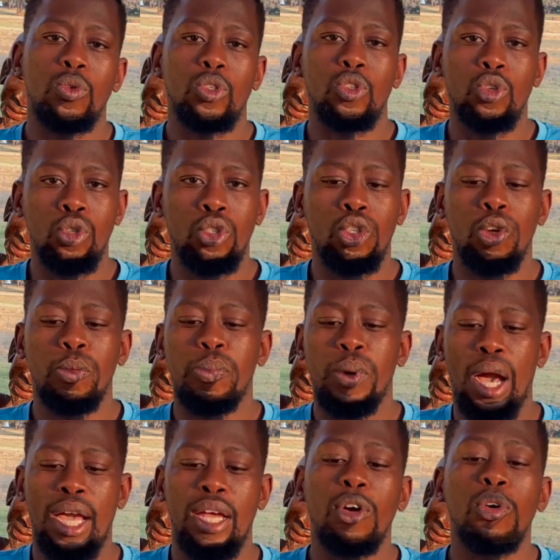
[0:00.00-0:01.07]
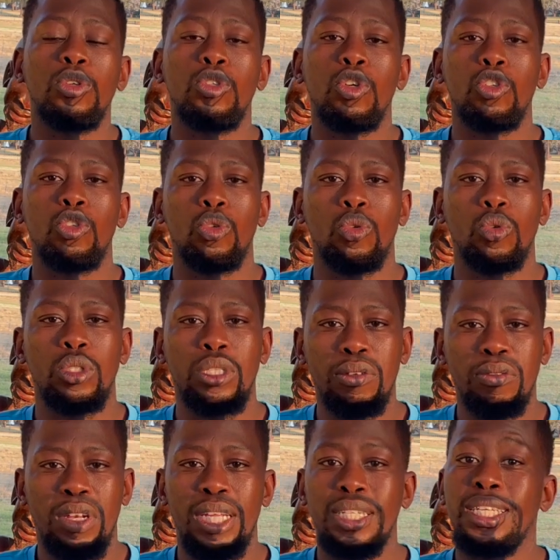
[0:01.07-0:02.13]
YouTube, I also do
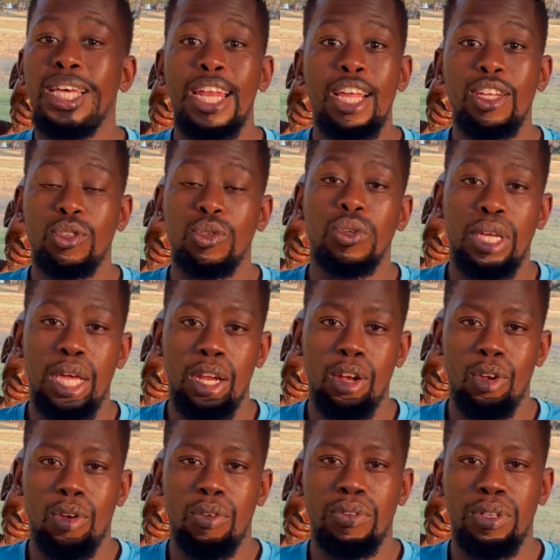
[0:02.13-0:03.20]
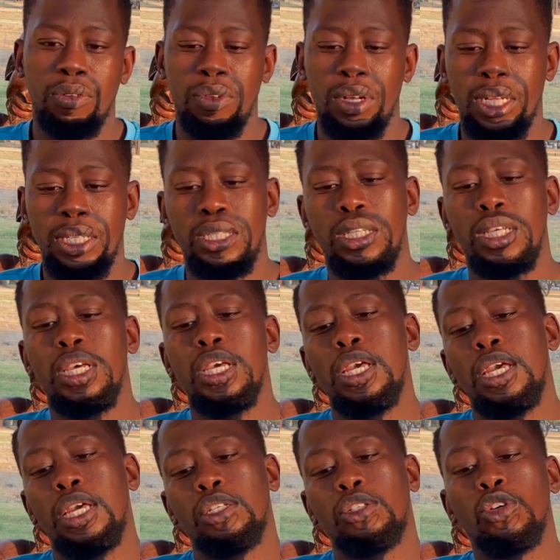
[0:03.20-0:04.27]
dividends, and I do get a lot of dividends.
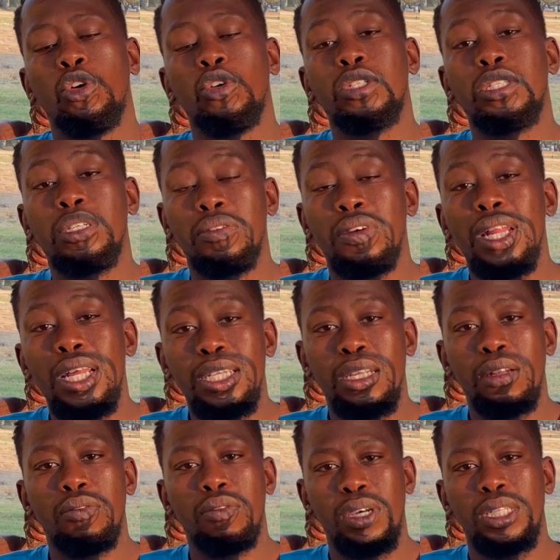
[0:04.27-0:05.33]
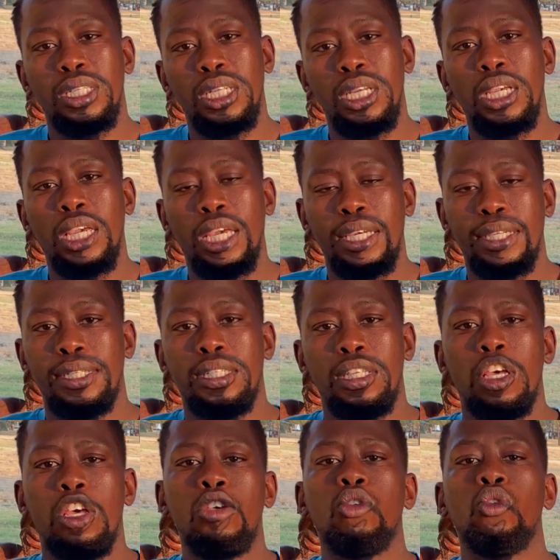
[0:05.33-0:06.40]
So dividend investing is
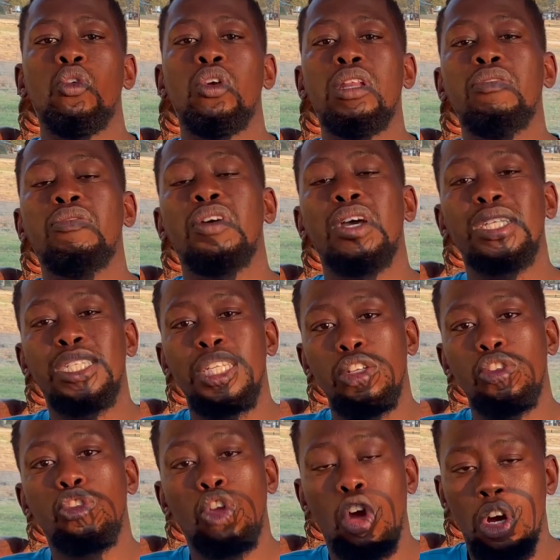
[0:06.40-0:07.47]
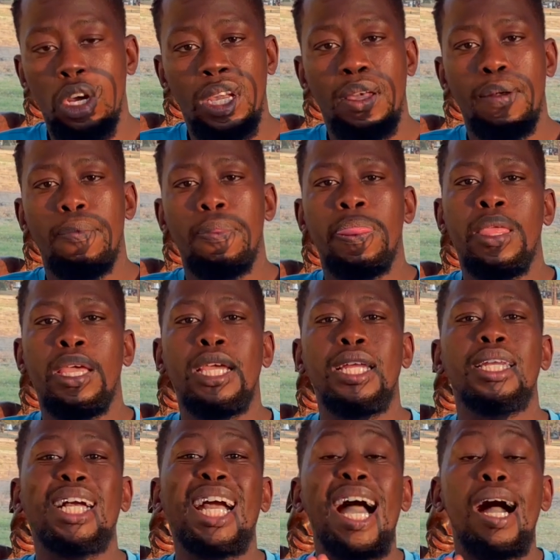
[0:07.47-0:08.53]
you invest in stock in
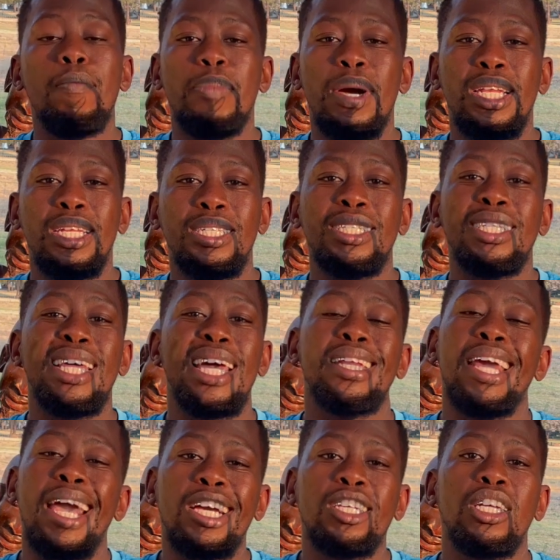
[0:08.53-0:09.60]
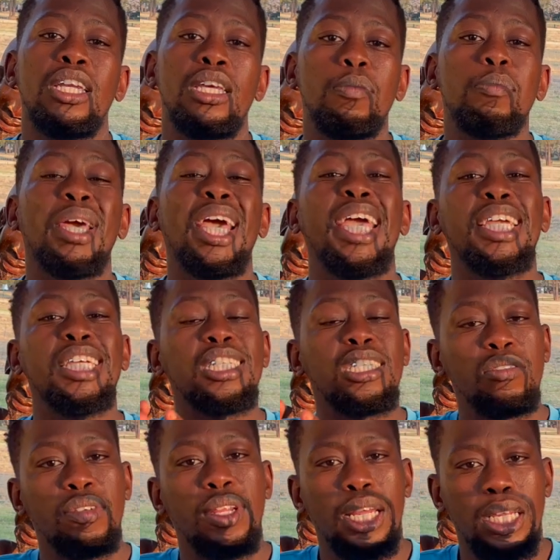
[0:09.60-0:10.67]
companies that actually pay
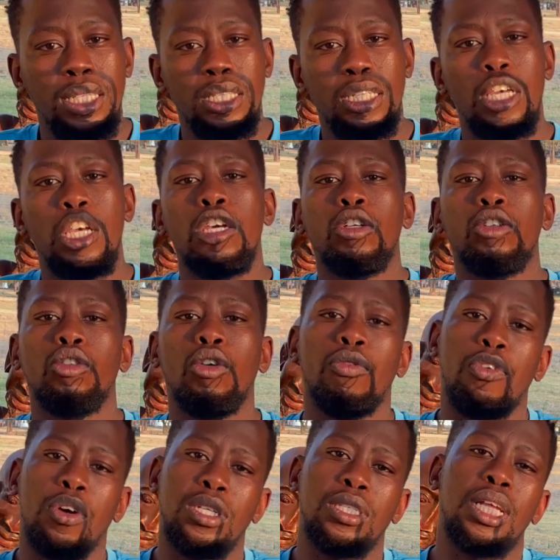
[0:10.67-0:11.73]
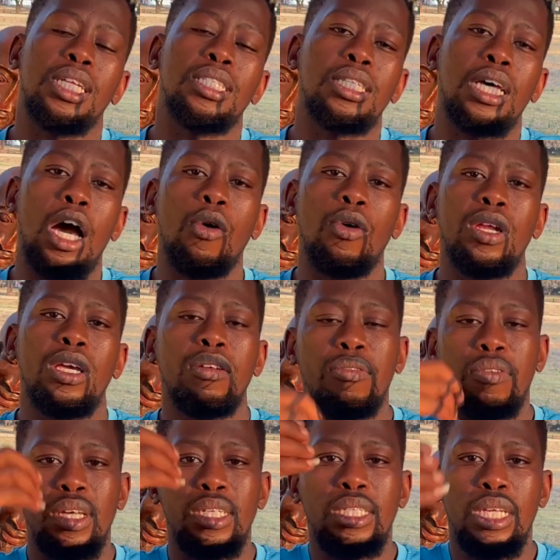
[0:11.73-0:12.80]
dividends. So for instance, I will
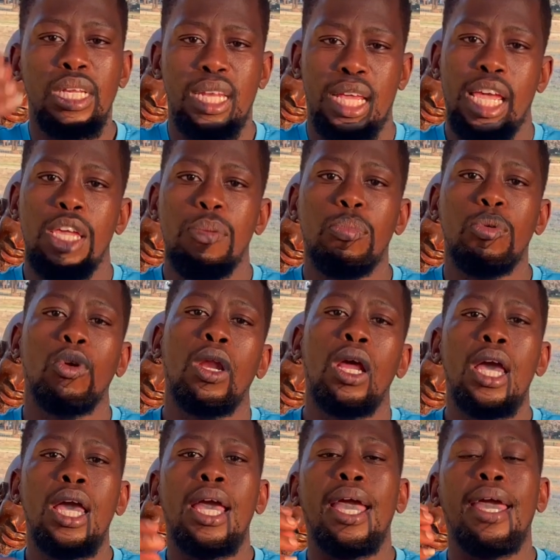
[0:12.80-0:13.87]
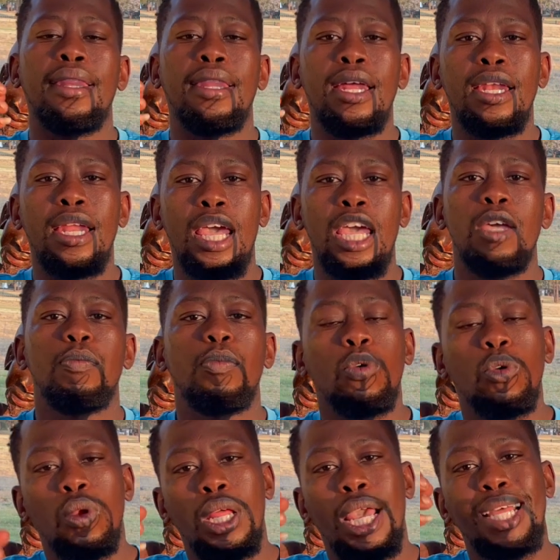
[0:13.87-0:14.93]
invest in Apple, and then
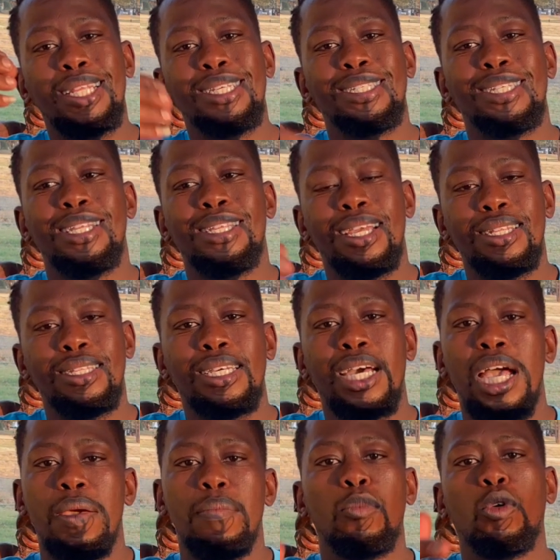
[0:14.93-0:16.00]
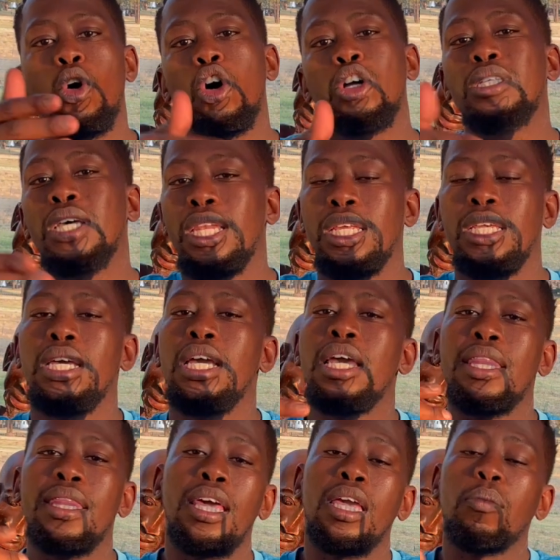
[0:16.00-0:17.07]
Apple at a certain time quarterly
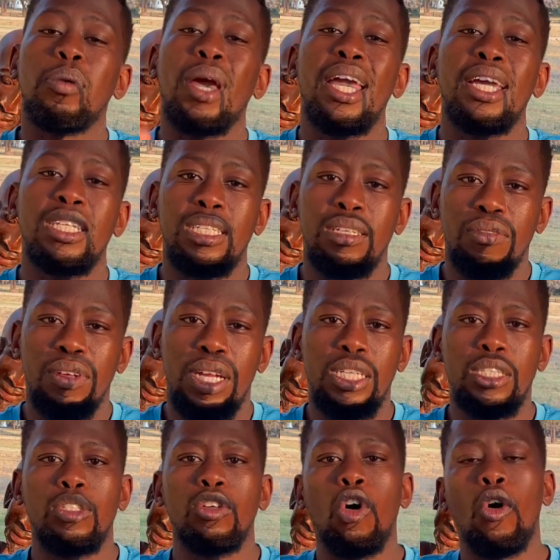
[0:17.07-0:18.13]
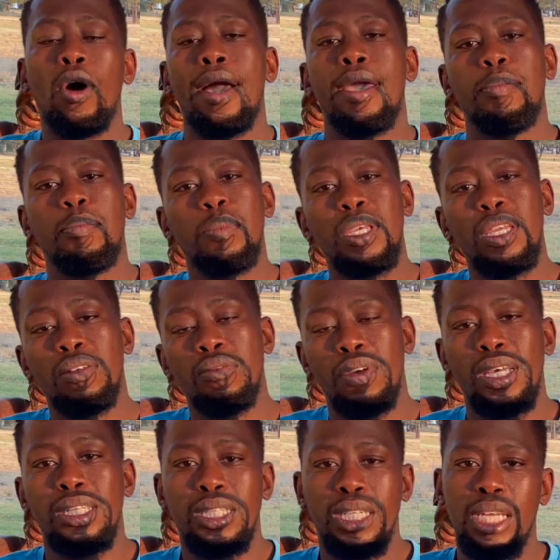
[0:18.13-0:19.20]
they pay dividends. Or I
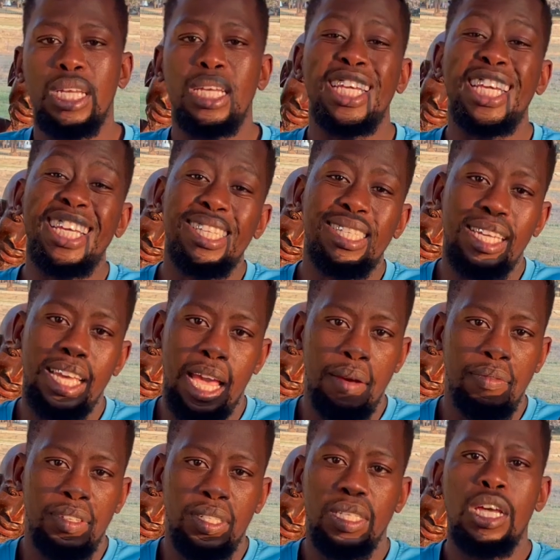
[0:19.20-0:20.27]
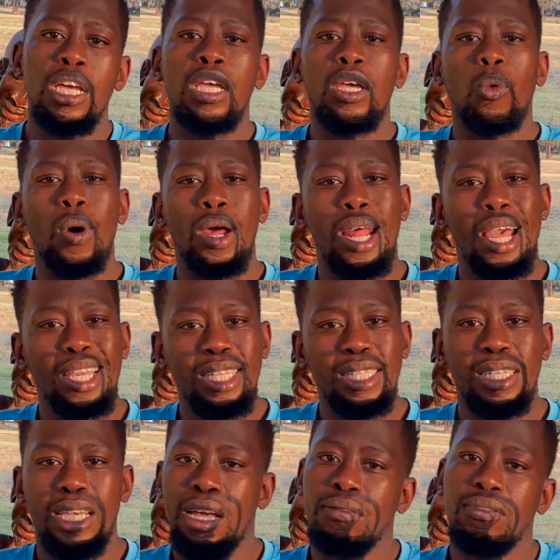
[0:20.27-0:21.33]
invest in ETFs. What are
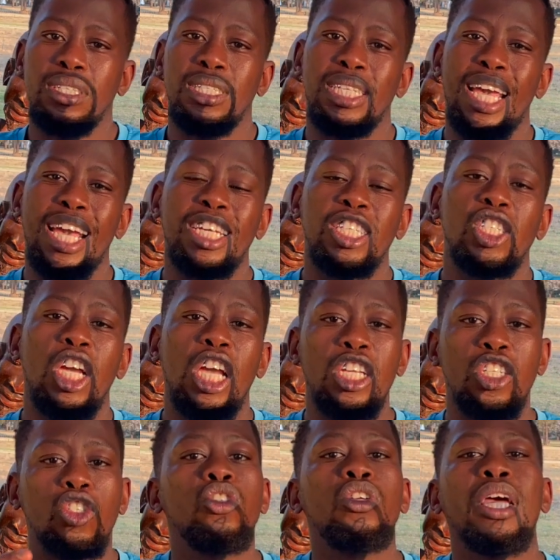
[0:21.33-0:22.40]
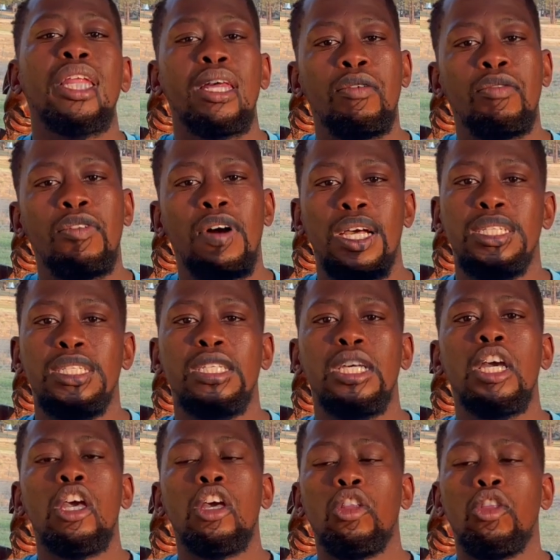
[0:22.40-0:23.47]
ETFs? Is exchange traded funds.
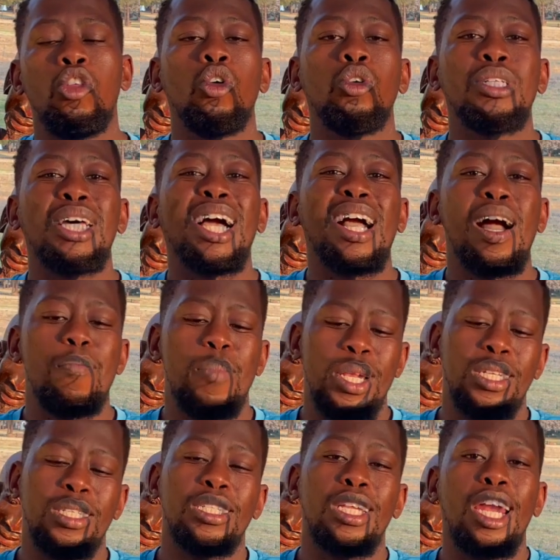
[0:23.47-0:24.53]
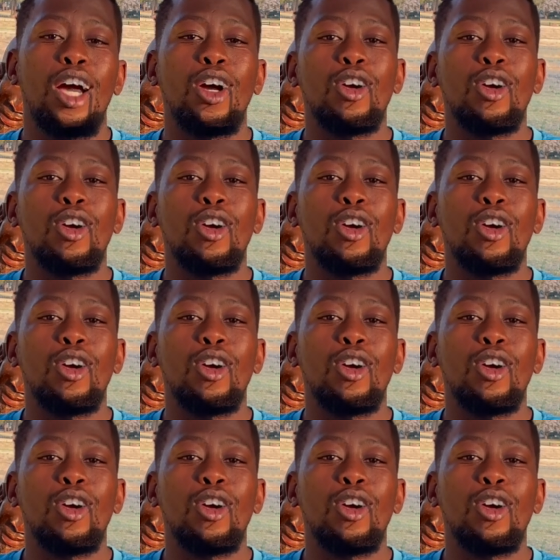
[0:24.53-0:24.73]
Those are companies that are